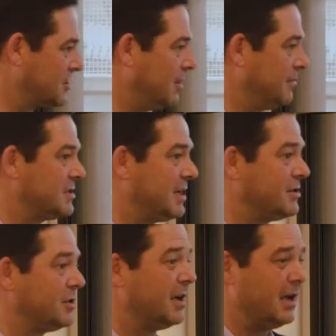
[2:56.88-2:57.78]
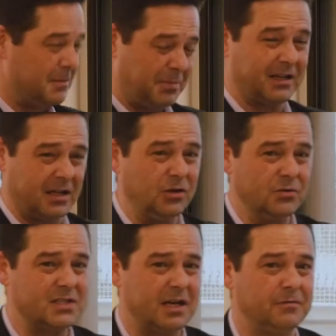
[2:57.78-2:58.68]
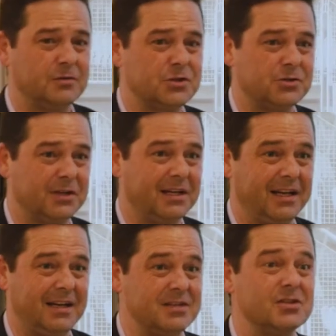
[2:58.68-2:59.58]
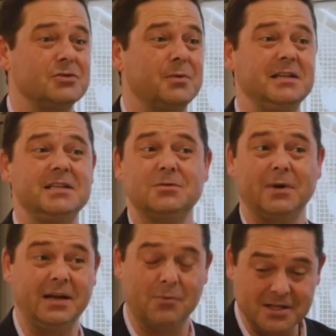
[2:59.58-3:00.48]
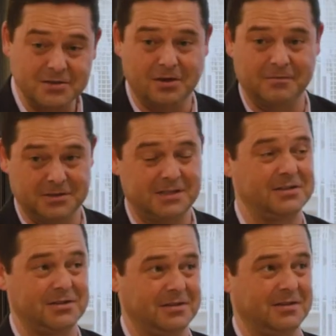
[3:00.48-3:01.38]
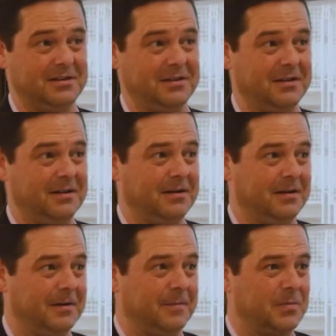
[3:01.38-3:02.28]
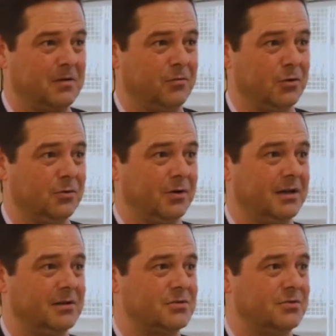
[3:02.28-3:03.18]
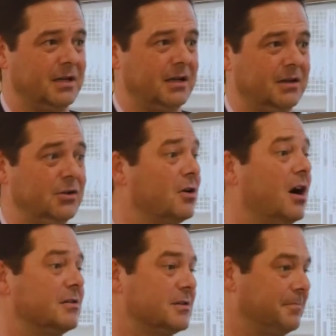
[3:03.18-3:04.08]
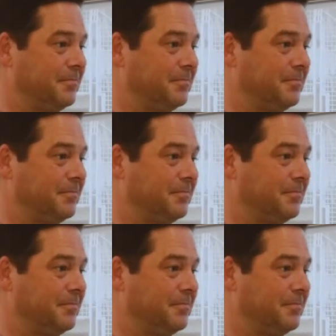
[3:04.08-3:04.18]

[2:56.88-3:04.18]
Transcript: conversation, but can you say for sure it isn't 2021's conversation for your industry? You can't.